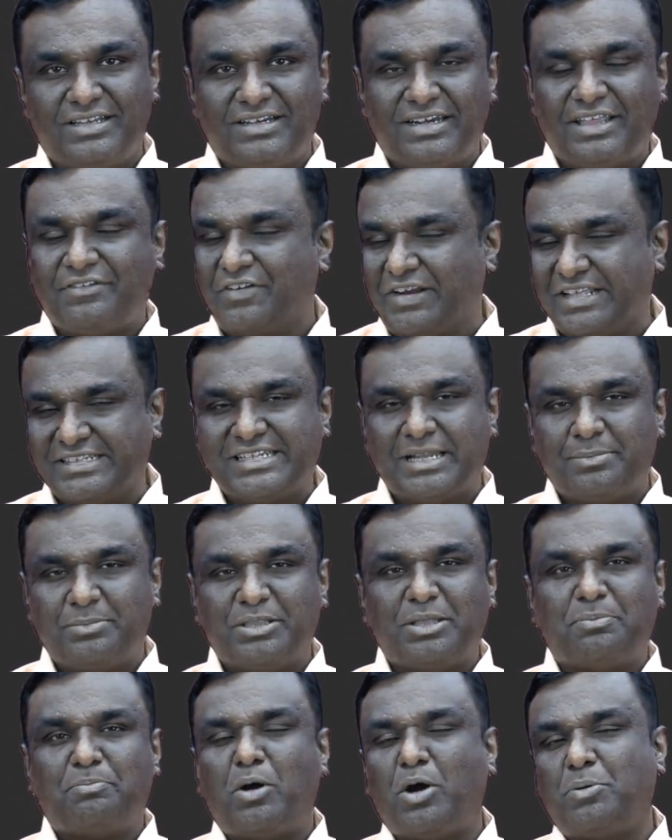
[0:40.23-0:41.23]
Like for
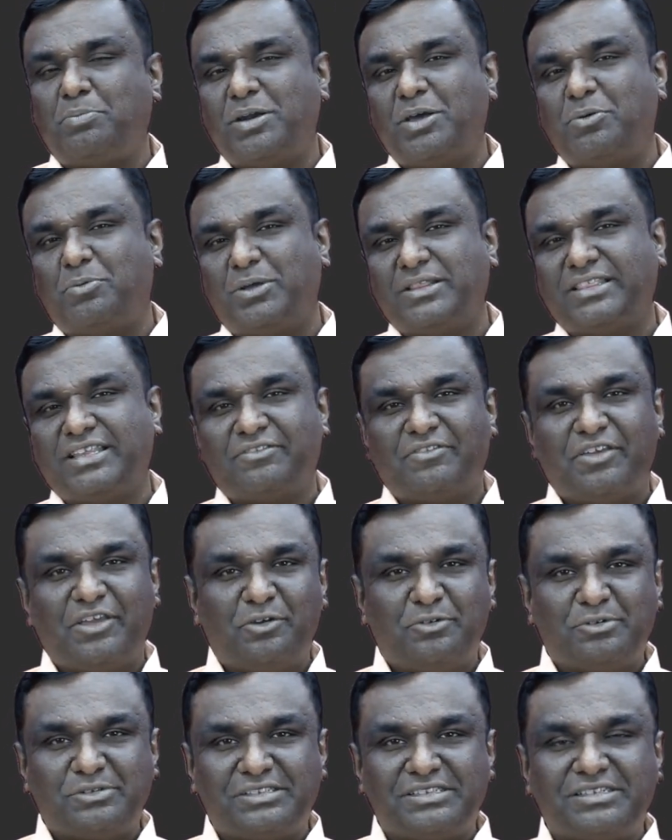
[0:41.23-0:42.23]
example, the popular one that we
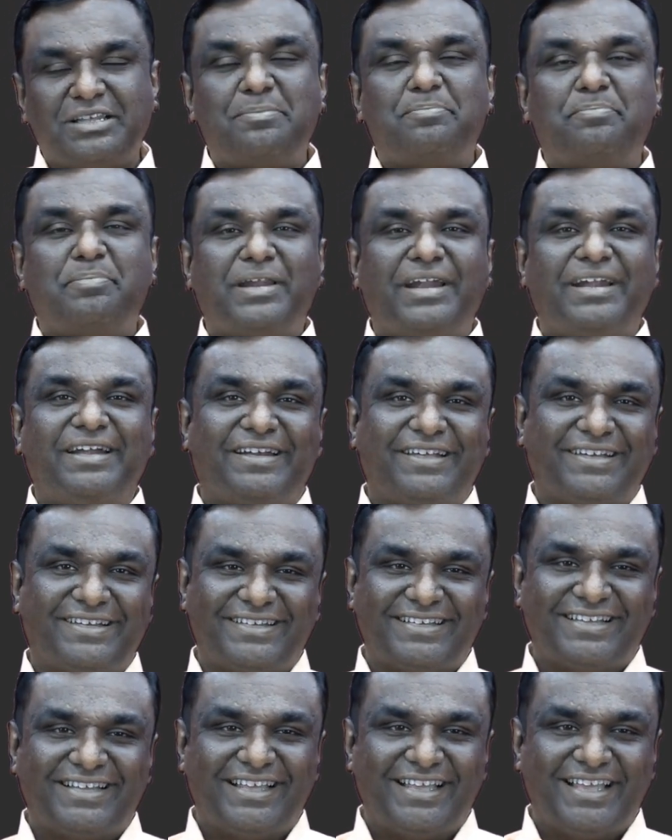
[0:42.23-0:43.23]
use, print,
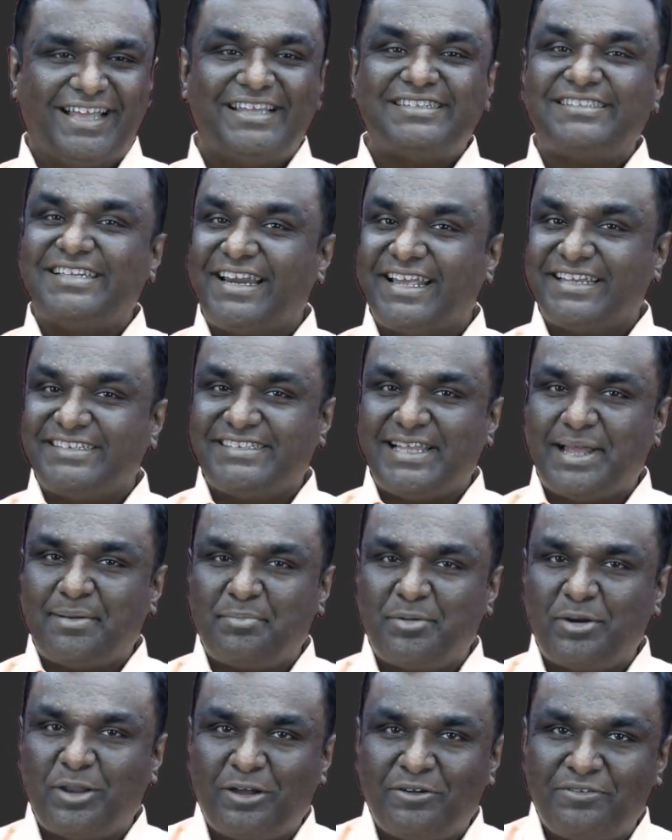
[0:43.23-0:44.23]
is an
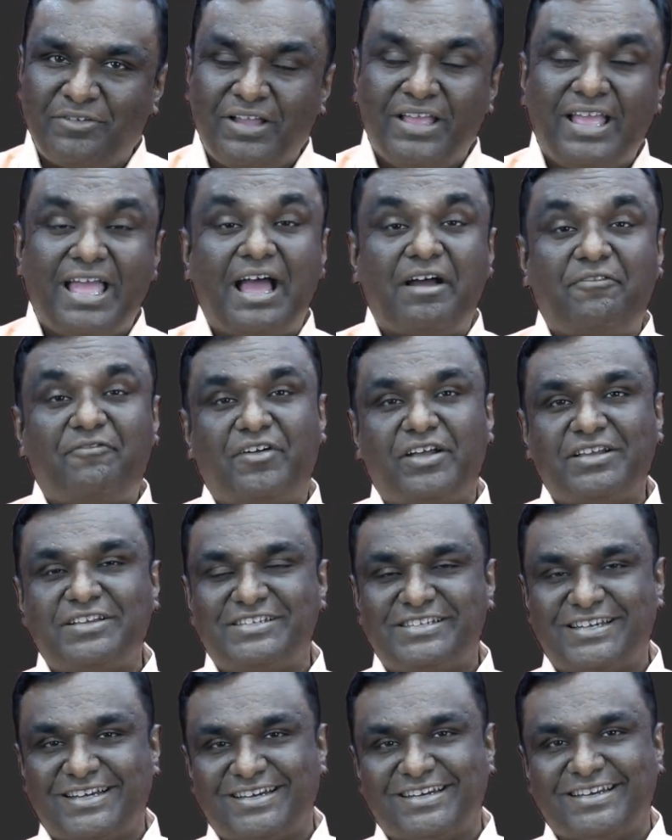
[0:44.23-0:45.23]
example of a
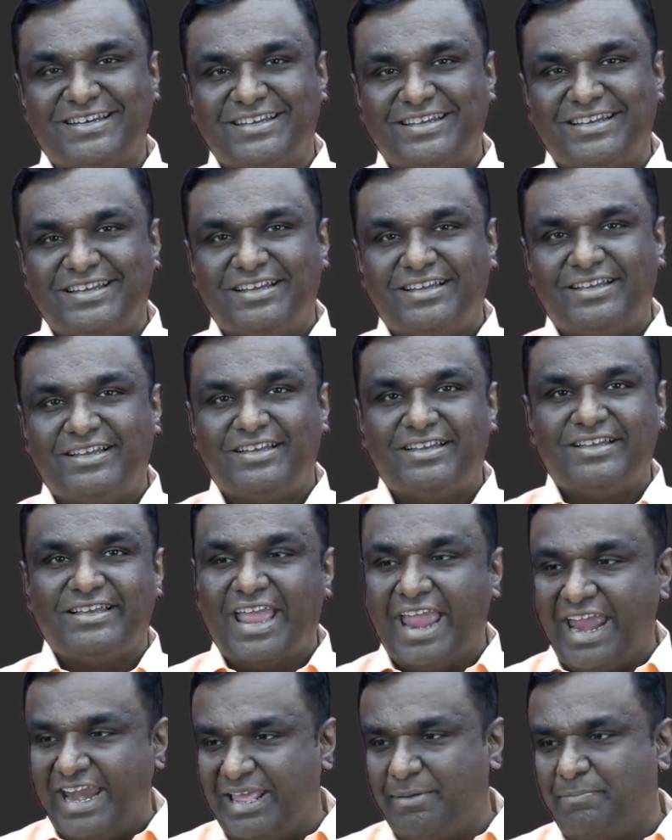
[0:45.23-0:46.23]
function.
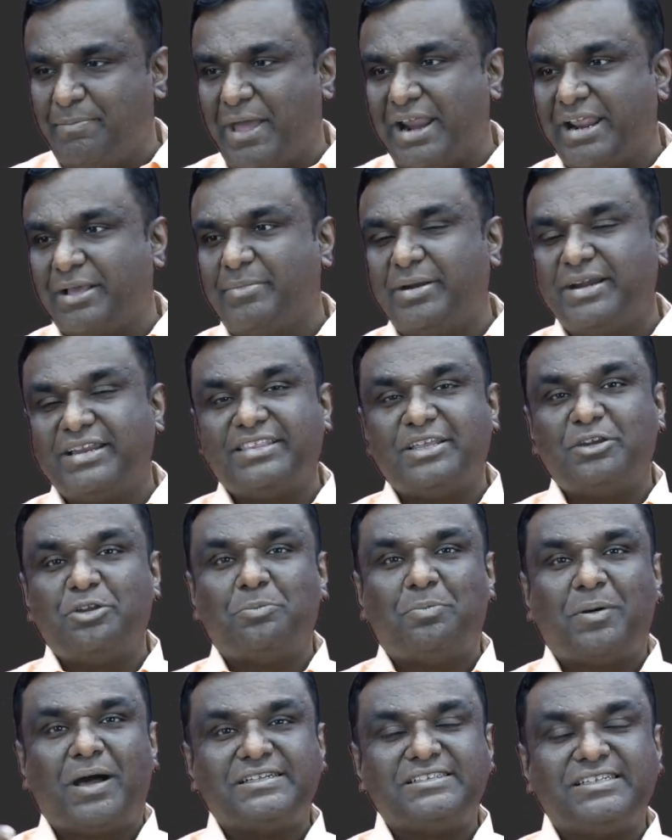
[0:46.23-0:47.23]
Any parameter that
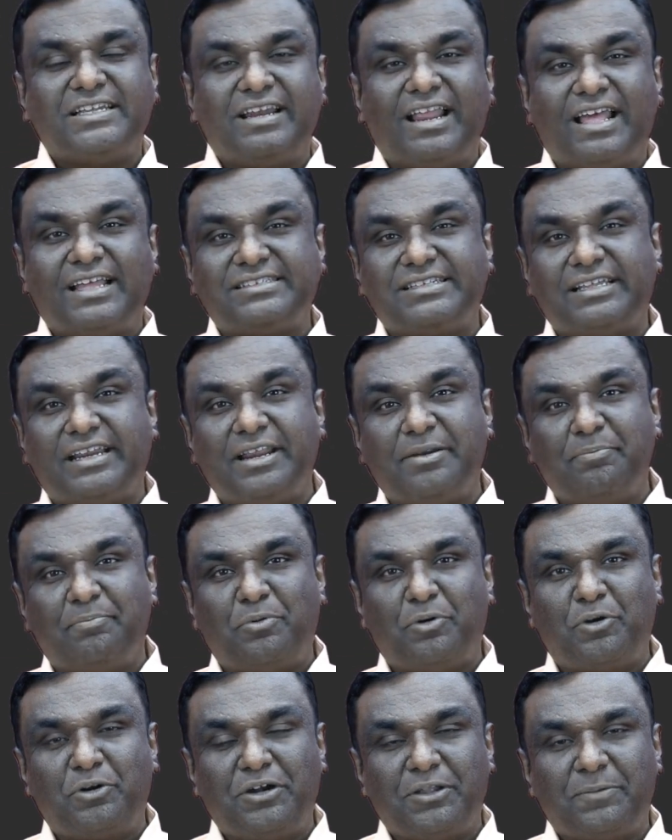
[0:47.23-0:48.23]
you pass in as an
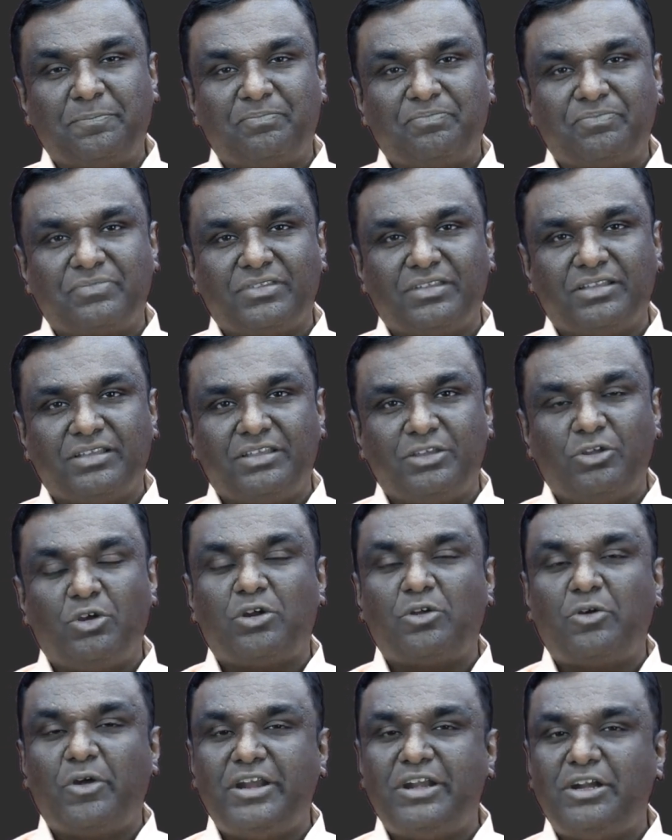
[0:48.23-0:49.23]
input,
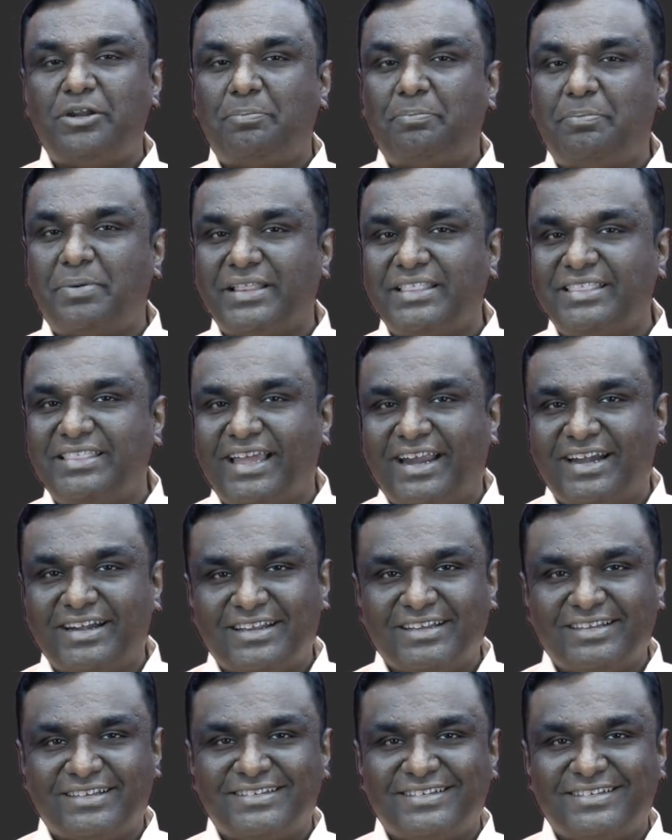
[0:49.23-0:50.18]
you're going to print that.